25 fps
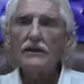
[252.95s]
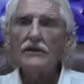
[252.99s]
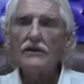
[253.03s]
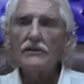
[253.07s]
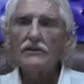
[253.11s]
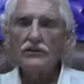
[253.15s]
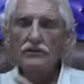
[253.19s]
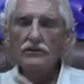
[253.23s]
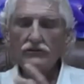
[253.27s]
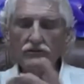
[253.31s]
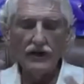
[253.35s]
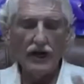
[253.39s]

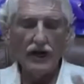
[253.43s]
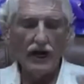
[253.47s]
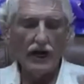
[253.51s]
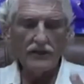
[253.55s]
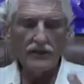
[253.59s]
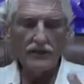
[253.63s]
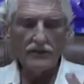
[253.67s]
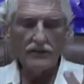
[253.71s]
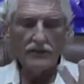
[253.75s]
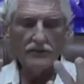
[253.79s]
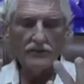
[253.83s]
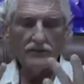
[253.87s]
you've
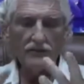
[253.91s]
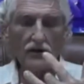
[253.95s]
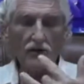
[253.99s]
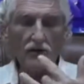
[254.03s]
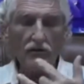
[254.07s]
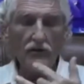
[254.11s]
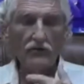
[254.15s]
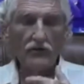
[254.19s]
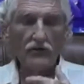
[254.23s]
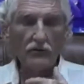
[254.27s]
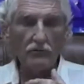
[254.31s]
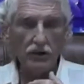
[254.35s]
got
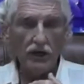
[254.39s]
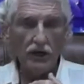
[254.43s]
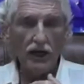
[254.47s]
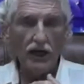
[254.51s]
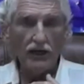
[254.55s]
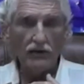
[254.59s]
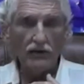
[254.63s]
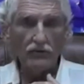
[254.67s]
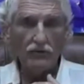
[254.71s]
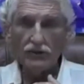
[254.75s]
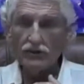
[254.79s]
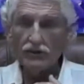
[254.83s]
the
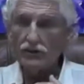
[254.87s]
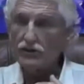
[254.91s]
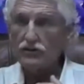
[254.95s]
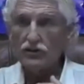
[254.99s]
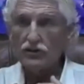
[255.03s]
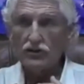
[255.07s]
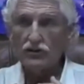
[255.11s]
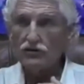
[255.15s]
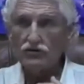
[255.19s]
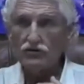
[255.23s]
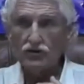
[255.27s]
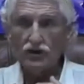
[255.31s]
blood, which is
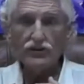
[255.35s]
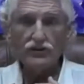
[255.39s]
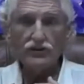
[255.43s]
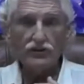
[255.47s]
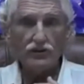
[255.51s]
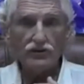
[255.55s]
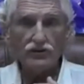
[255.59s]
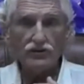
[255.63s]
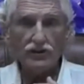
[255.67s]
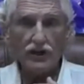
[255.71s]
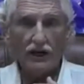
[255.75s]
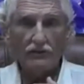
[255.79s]
the
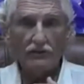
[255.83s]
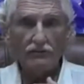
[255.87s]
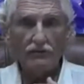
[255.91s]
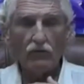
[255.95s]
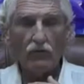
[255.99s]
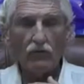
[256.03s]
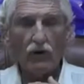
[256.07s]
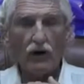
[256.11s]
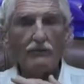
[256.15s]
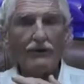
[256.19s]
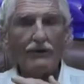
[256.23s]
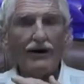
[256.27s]
nutritional side, but
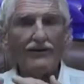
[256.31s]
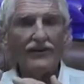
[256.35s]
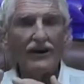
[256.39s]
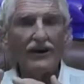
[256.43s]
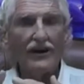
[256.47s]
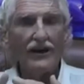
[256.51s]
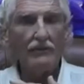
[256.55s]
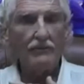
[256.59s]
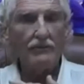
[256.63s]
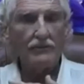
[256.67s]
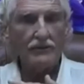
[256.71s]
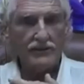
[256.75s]
what about the
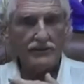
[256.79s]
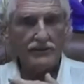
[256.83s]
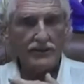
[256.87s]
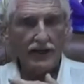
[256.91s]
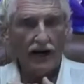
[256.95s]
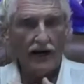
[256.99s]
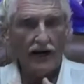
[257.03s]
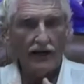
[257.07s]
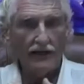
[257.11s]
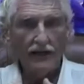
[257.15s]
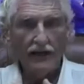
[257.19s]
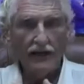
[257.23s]
lipid
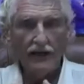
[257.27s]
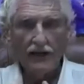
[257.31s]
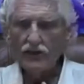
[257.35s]
side?